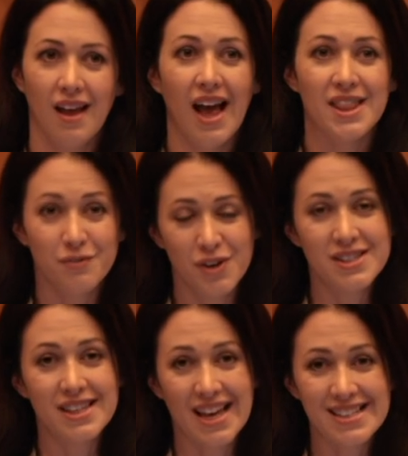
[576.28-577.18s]
And the
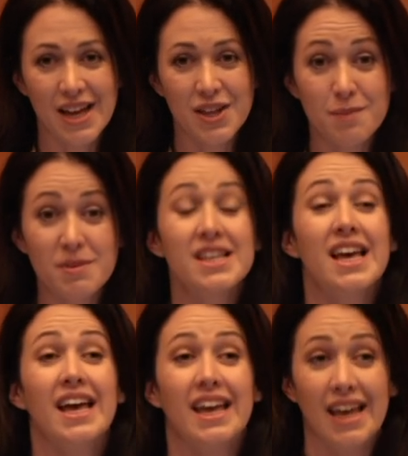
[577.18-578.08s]
first thing I say to them is,
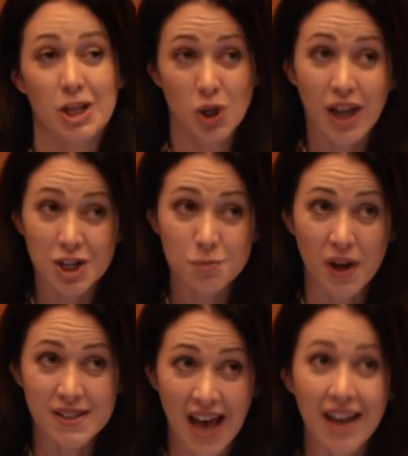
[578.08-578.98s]
get your
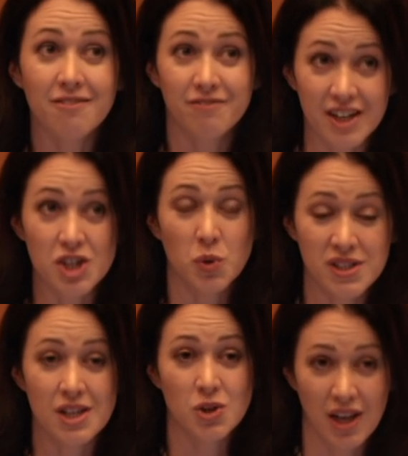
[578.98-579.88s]
lunchbox out and finish
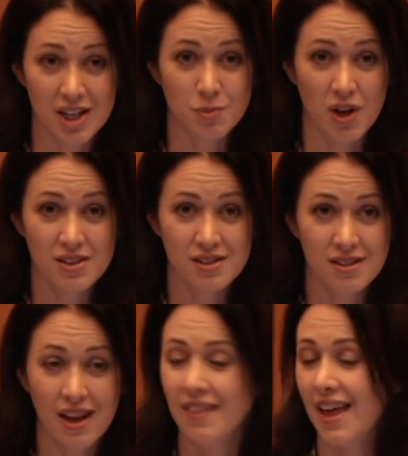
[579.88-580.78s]
what's in your lunchbox.
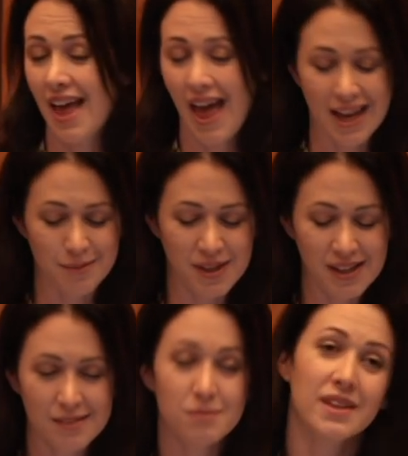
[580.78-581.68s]
And they hate
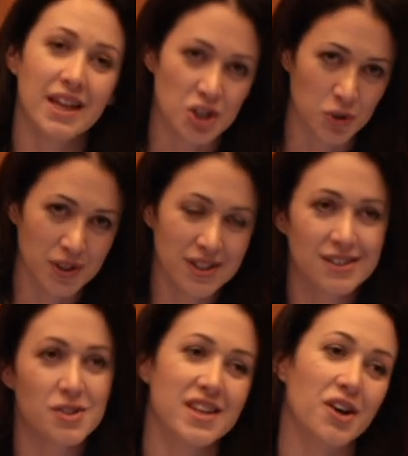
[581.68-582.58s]
me. They do it
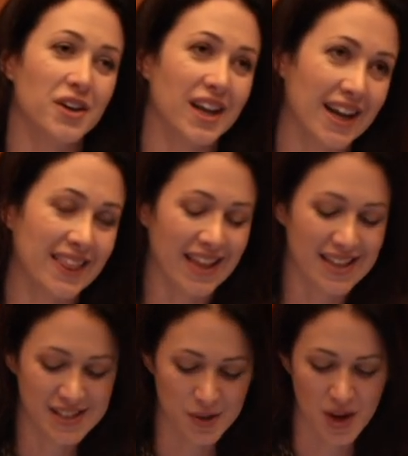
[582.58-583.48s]
because they don't get anything
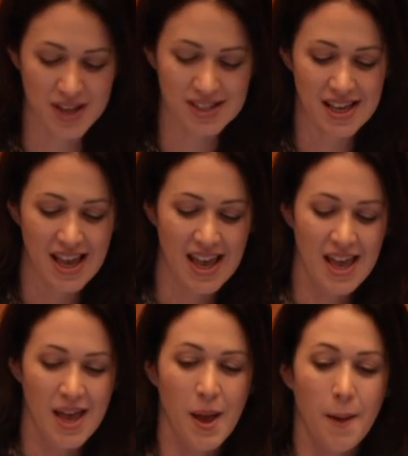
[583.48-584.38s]
else otherwise.
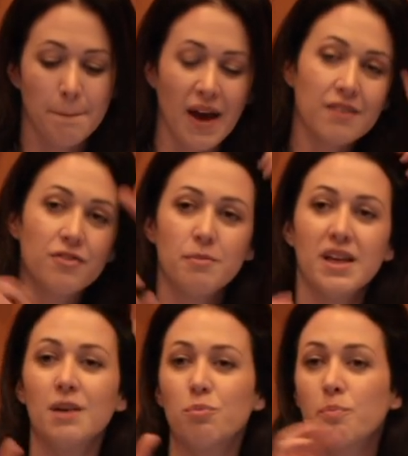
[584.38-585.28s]
But for
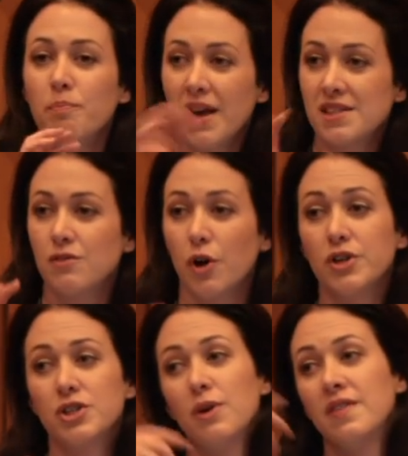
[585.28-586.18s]
me, a massive
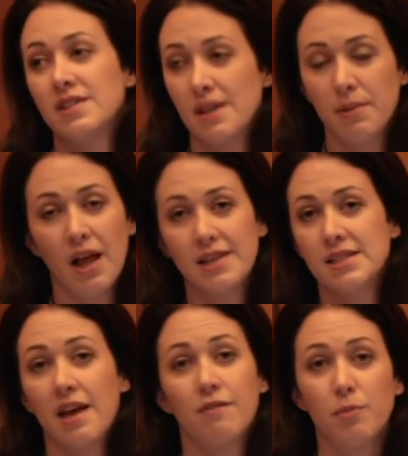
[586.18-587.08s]
go-to, and this applies
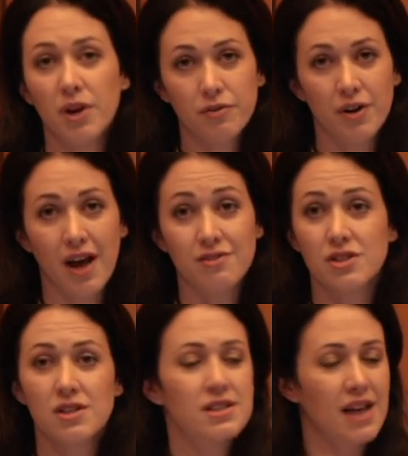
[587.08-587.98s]
to everybody for an
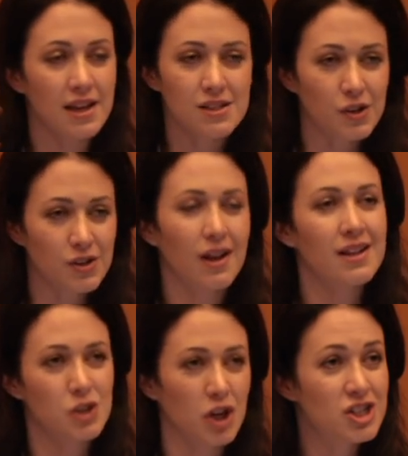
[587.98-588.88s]
afternoon snack, so
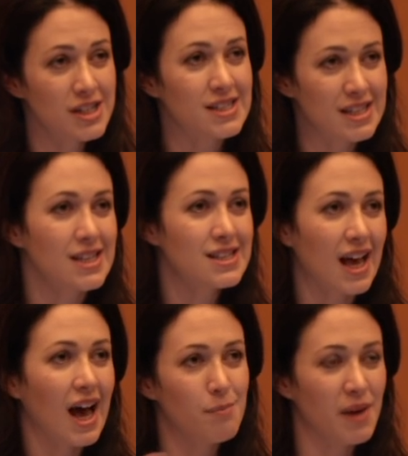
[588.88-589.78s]
it's not just kids.
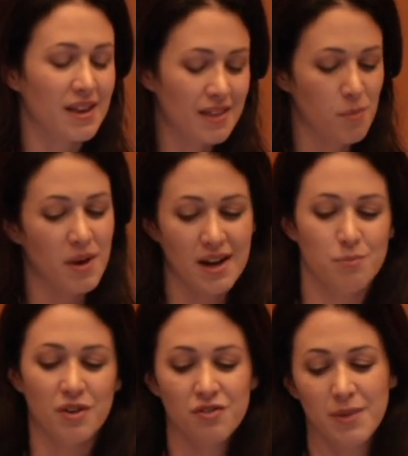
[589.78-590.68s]
I make them and I
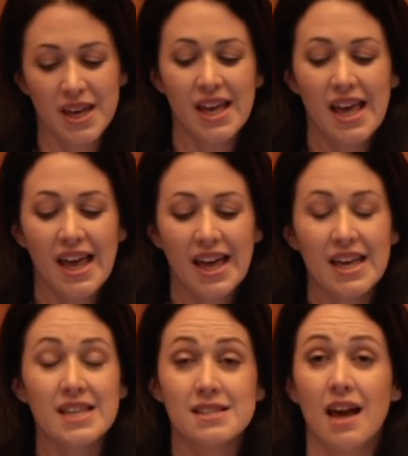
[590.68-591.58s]
bring for me,
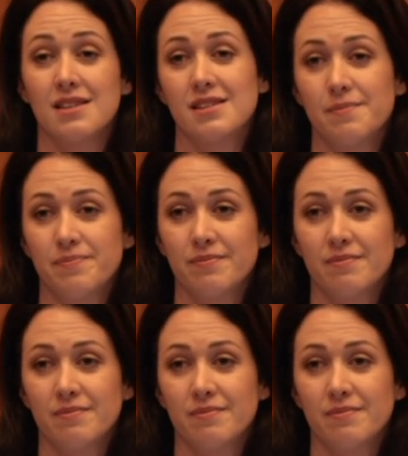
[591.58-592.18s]
is nuts.